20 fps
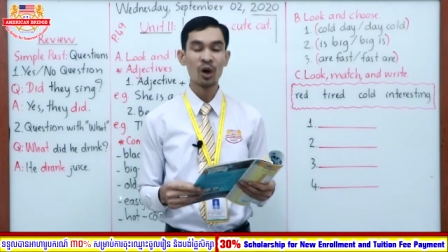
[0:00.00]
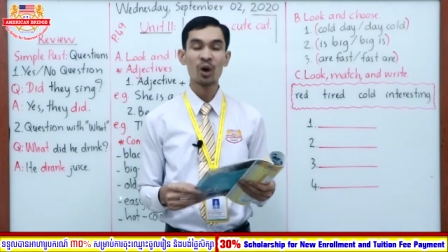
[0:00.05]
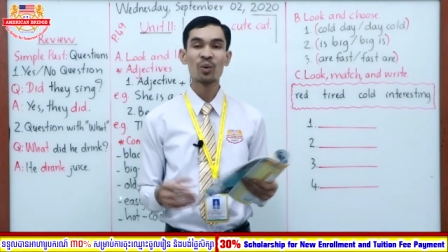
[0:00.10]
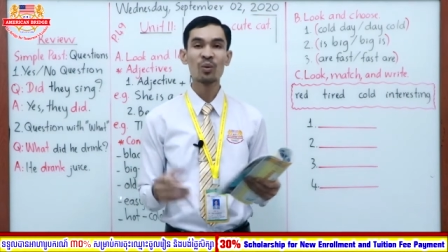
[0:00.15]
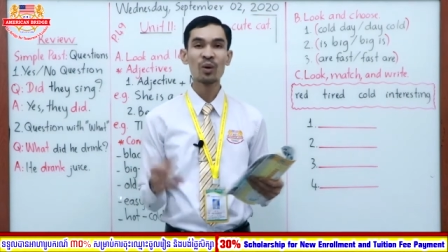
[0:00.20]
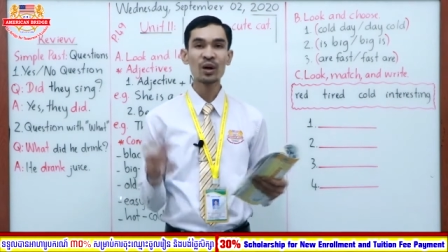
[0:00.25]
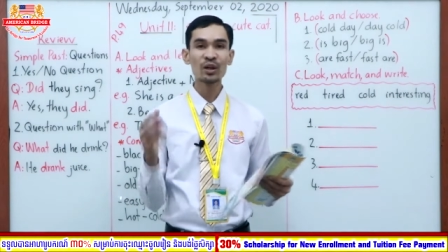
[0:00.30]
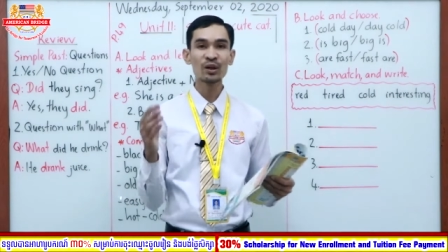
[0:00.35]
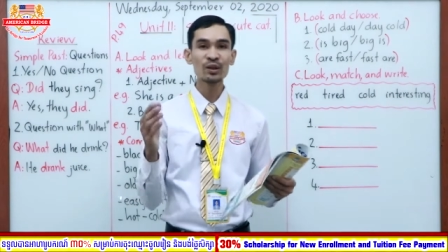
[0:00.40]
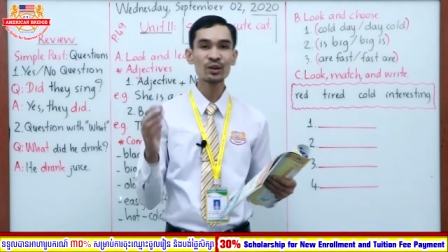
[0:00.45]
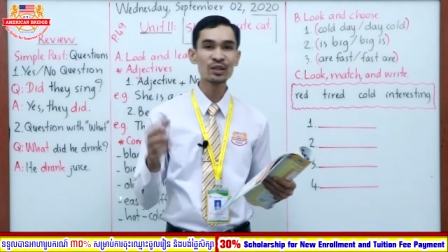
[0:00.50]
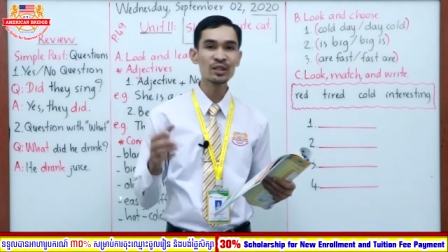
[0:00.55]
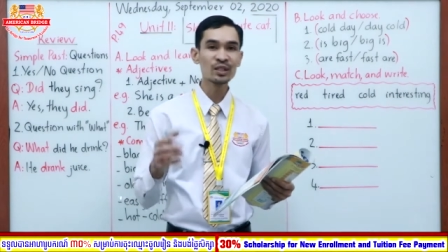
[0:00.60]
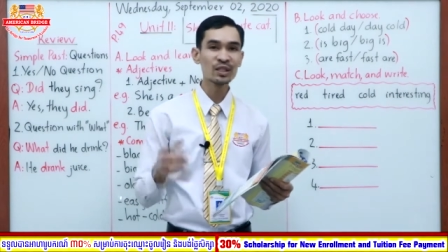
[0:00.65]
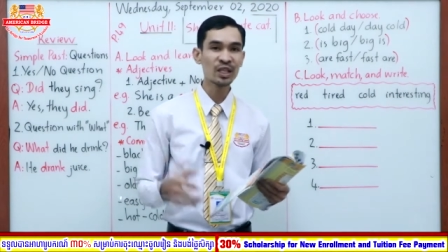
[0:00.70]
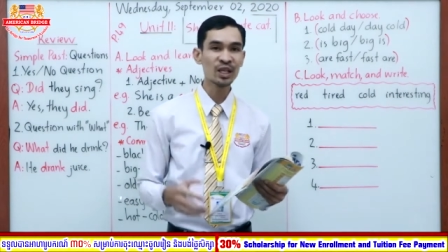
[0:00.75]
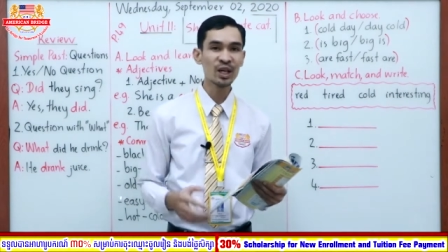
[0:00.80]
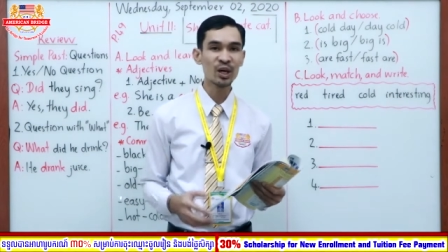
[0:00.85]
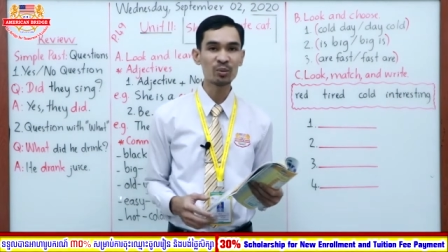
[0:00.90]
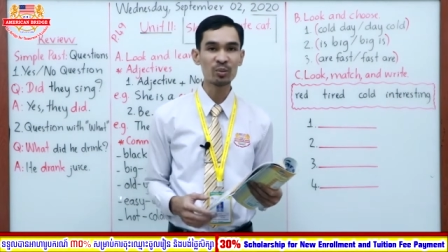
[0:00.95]
What do you
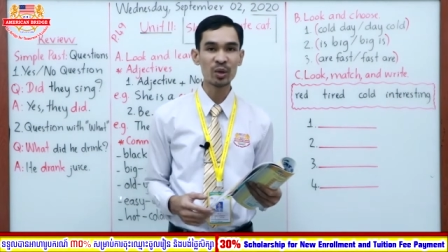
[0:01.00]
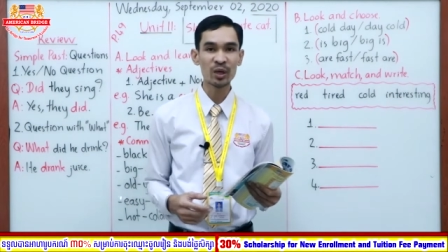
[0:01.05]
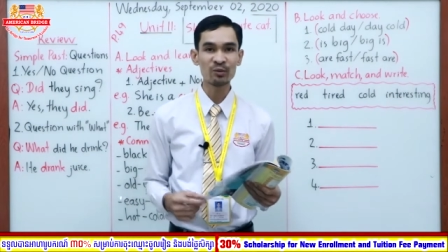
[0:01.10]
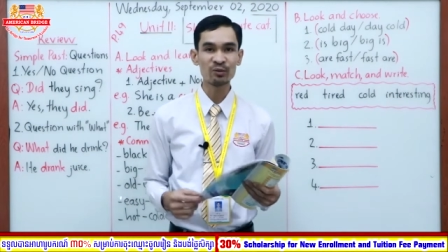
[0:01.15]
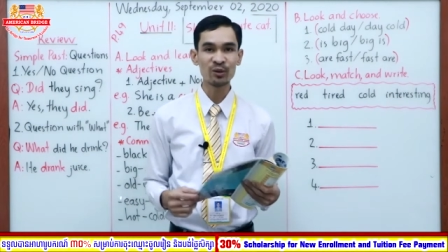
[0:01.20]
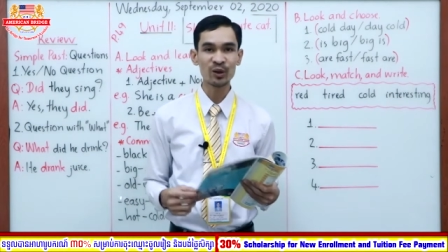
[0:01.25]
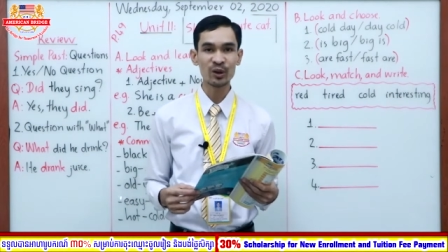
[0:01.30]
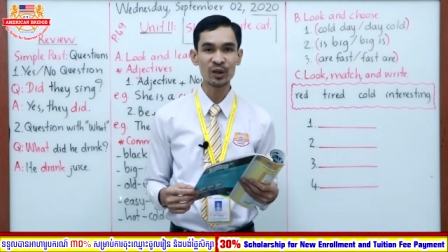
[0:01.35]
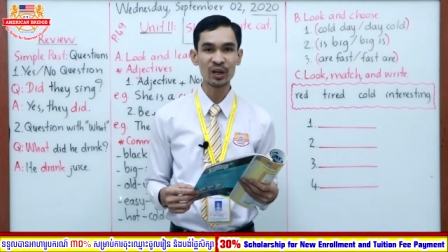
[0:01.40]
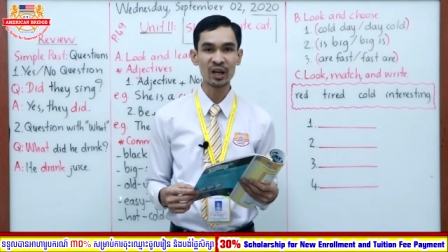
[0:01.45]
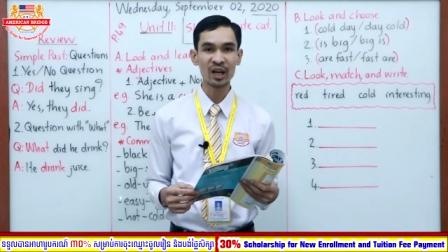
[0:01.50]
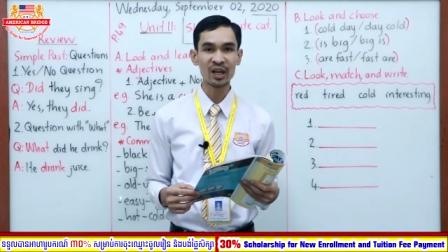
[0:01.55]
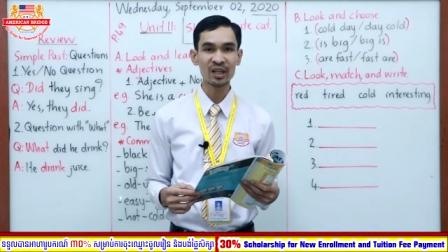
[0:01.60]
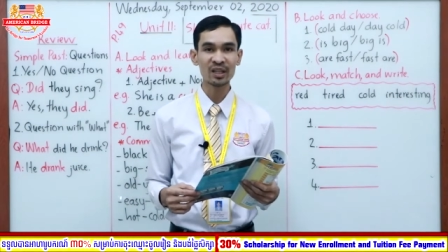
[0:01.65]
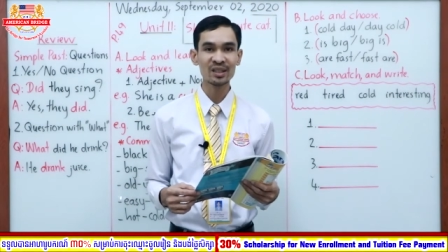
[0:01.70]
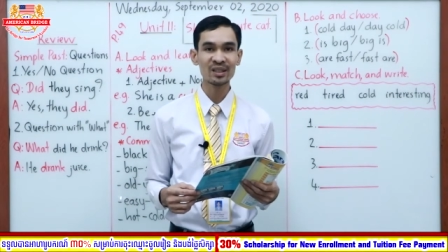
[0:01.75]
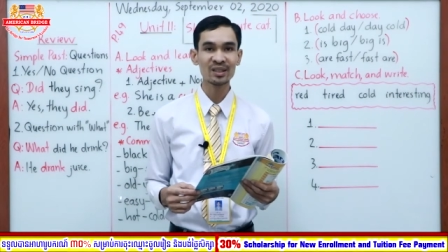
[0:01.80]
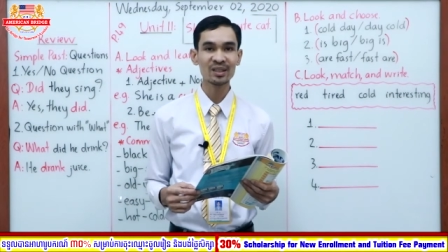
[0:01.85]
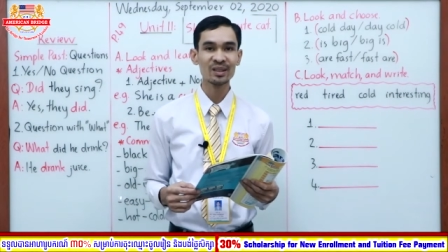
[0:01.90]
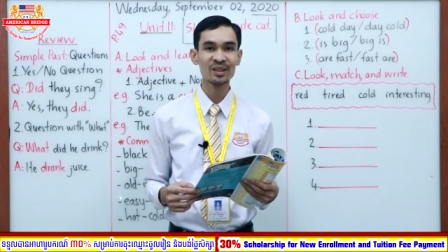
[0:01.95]
see on page
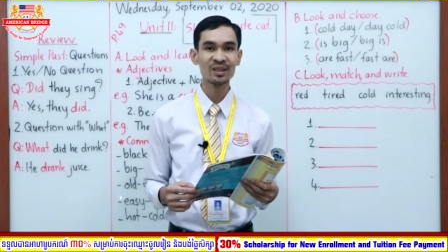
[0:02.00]
49?